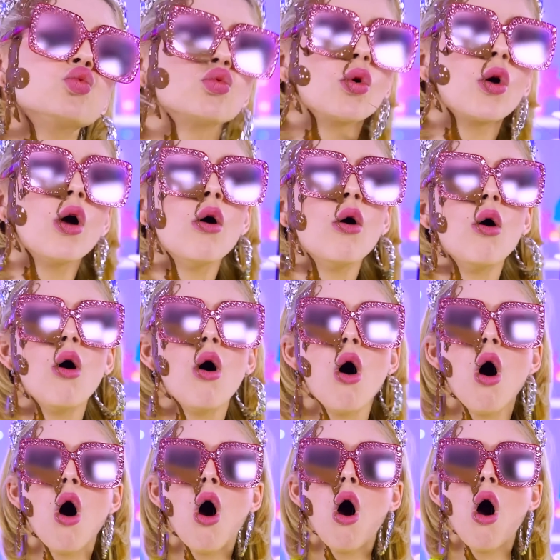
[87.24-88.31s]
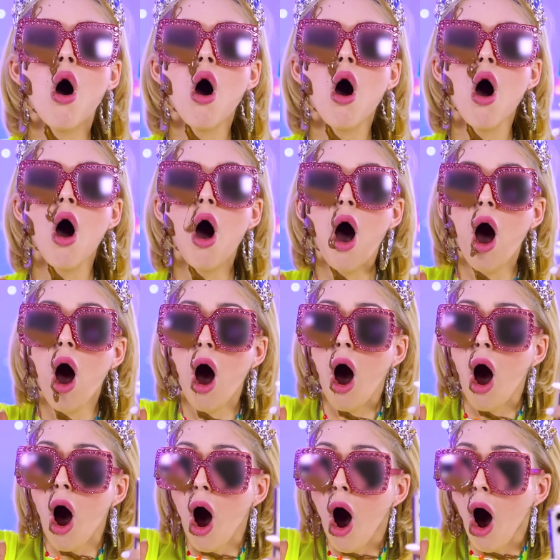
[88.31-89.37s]
always good, but not when it's
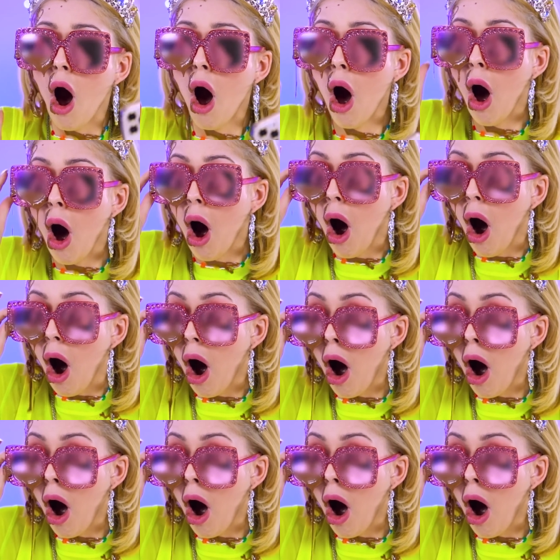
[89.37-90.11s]
all over you.